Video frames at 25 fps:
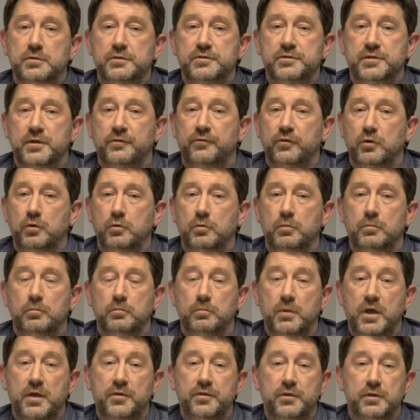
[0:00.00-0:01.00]
several
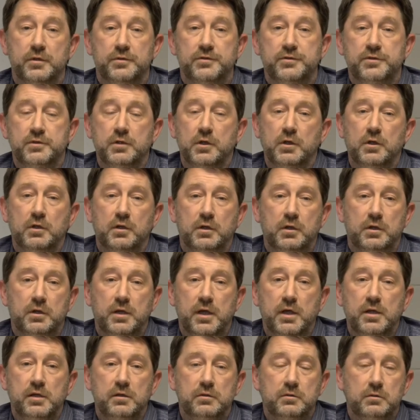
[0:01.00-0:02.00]
methods.
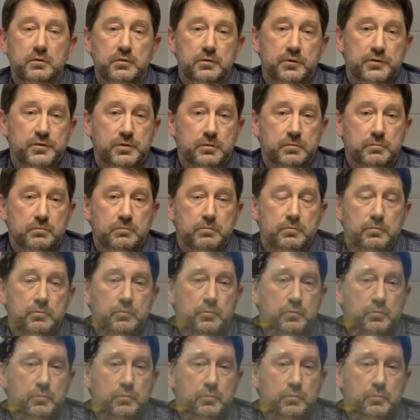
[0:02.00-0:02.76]
Again, some